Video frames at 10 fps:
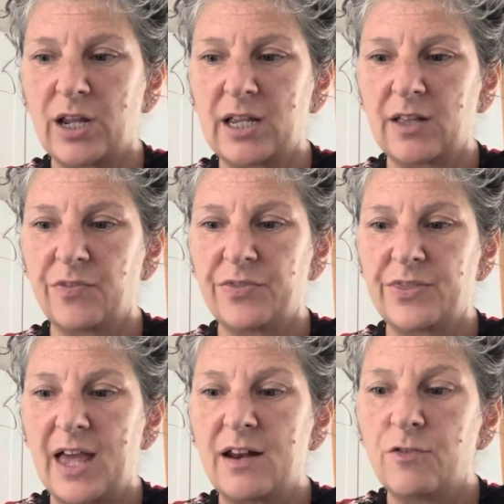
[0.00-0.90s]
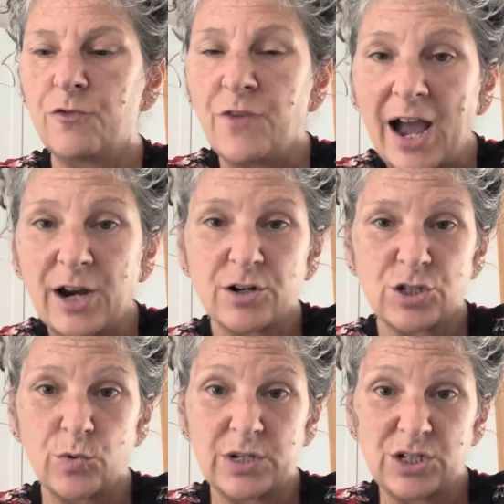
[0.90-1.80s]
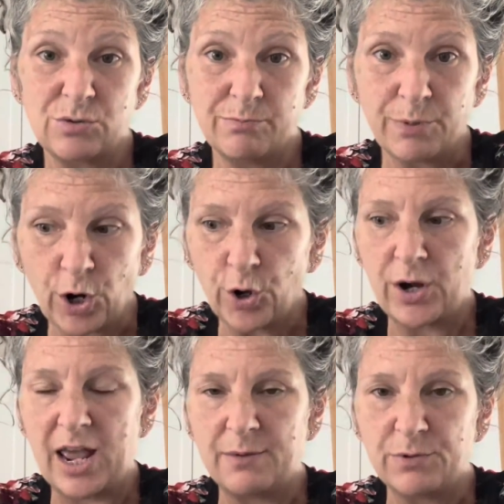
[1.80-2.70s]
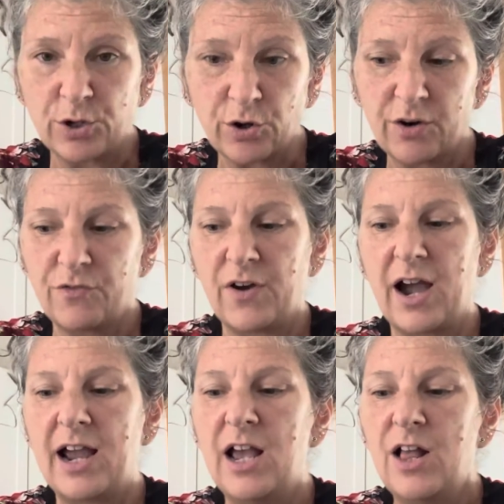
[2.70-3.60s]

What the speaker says: Like that fire is going to burn and purify.